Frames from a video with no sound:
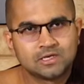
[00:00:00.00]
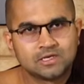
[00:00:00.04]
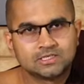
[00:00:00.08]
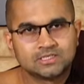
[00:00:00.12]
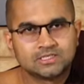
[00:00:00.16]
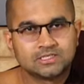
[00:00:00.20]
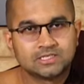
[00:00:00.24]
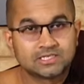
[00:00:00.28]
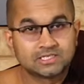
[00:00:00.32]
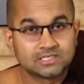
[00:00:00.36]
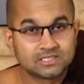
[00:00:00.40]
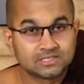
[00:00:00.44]

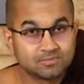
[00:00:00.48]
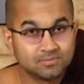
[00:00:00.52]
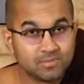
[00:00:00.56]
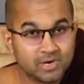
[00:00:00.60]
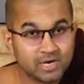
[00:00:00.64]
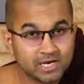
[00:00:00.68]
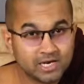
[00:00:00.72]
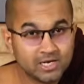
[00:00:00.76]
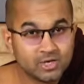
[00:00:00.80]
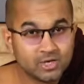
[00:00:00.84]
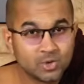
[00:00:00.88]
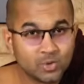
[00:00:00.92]
Just
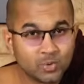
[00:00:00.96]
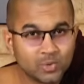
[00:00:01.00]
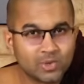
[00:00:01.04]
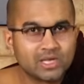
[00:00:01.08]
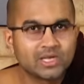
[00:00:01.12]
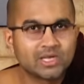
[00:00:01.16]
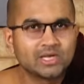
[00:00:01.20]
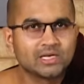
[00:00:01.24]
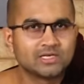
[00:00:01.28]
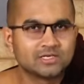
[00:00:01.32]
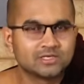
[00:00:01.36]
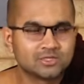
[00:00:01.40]
by
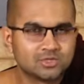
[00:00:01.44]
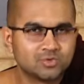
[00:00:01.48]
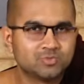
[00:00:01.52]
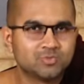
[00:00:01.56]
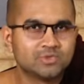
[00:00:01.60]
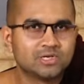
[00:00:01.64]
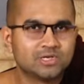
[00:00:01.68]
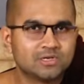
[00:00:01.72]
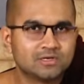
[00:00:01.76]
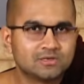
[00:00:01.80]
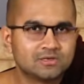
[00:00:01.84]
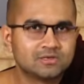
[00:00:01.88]
knowing it, you
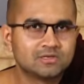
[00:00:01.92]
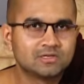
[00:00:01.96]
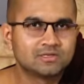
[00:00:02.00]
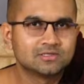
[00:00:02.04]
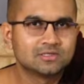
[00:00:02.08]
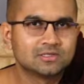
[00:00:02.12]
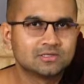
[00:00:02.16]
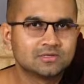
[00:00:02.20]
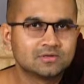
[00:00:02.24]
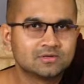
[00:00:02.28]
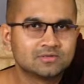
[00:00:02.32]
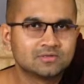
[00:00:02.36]
mean, is
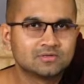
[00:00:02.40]
it?